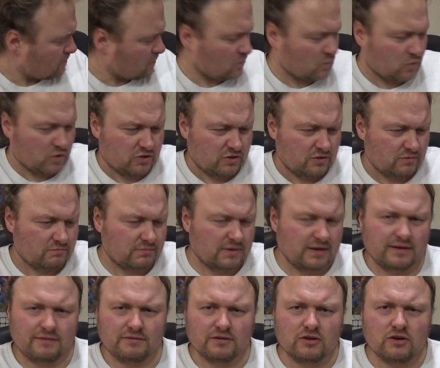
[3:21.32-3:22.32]
Which I
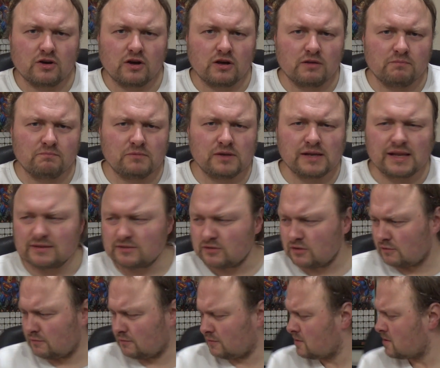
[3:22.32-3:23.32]
haven't got a glass
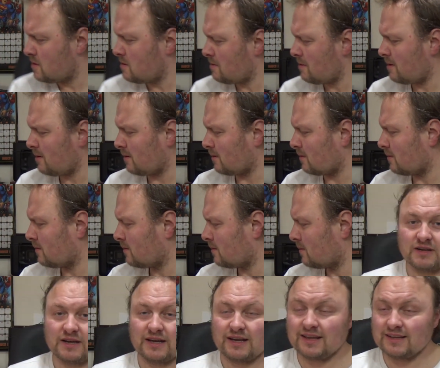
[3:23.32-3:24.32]
of. Huh.
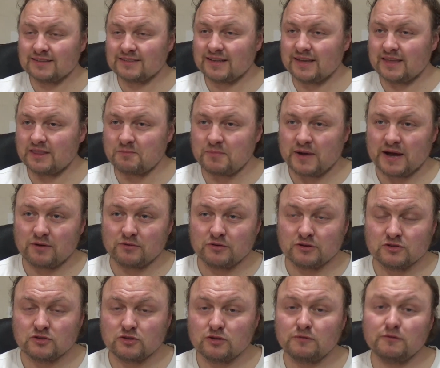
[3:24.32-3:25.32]
I like to get the
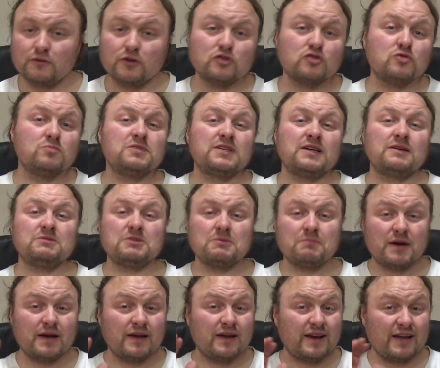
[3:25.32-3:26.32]
powdered stuff, or sometimes I
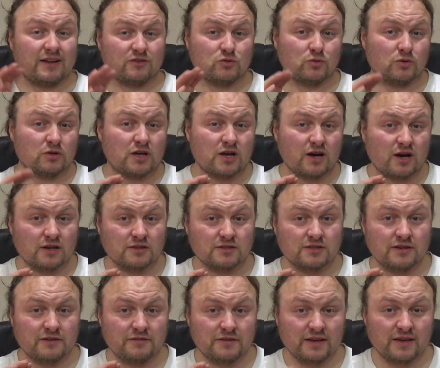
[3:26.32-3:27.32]
buy an actual
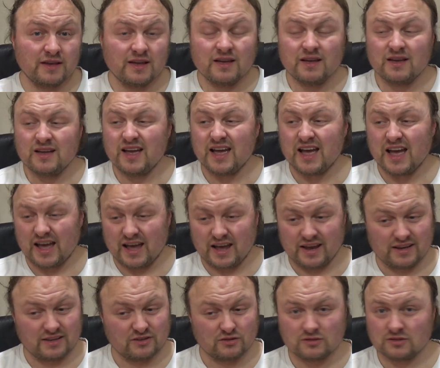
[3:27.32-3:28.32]
carton of it, and
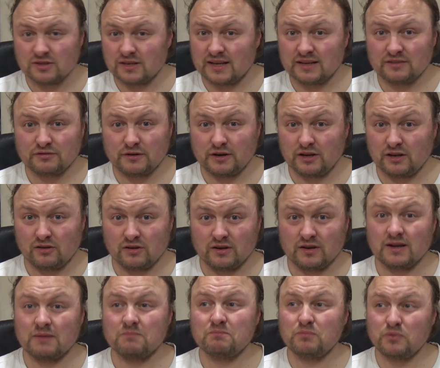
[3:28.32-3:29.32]
it doesn't last very long.
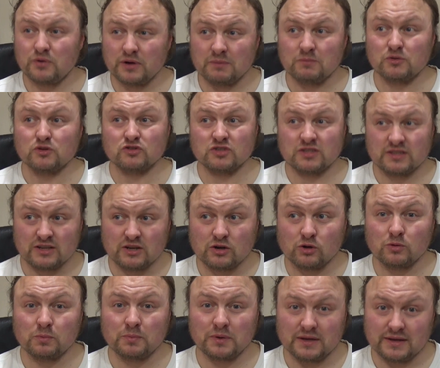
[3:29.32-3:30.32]
I pretty much
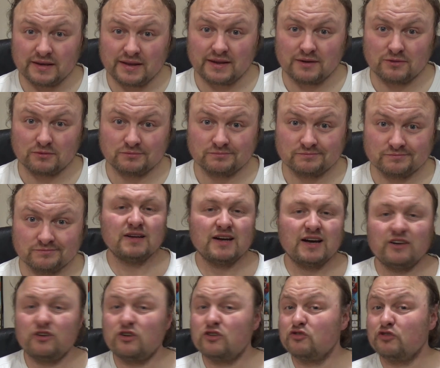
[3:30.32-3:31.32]
gulp it down.
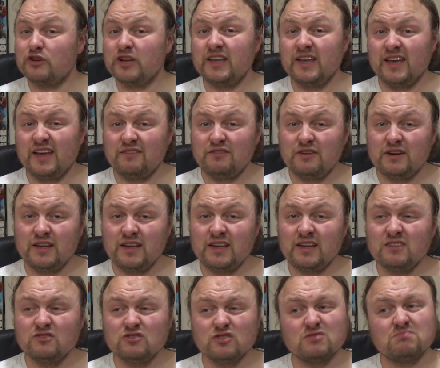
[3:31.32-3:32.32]
I don't drink it every
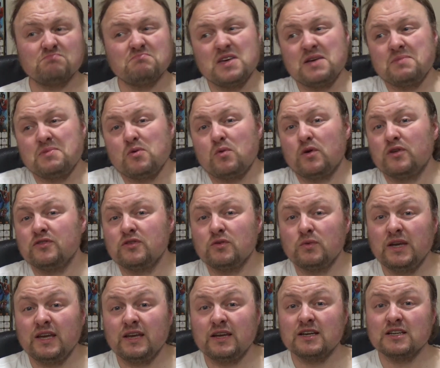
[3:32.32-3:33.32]
day, just maybe once a
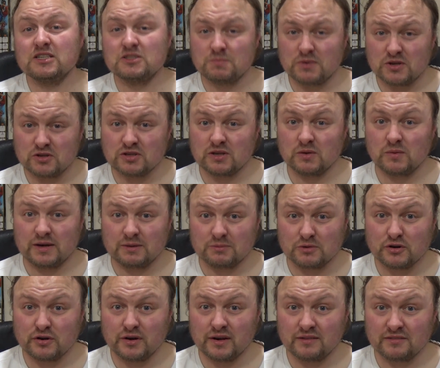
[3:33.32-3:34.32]
week, especially when I'm
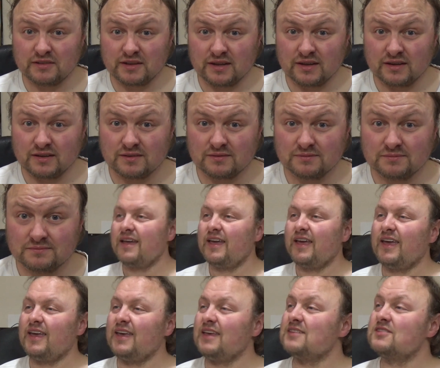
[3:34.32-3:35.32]
craving it.
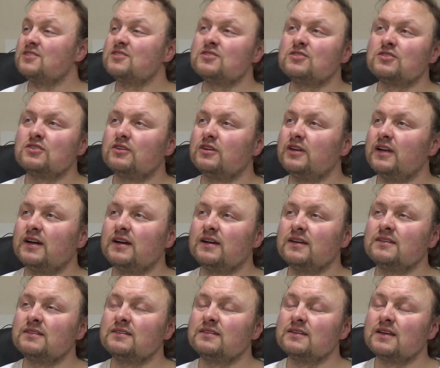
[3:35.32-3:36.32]
It is so
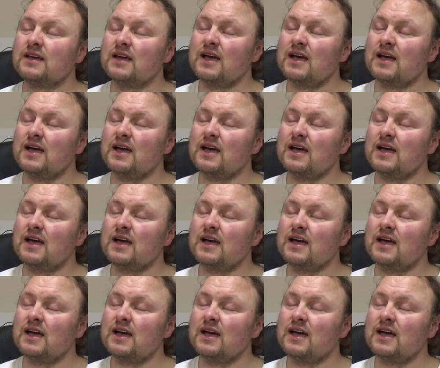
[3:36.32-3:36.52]
nice.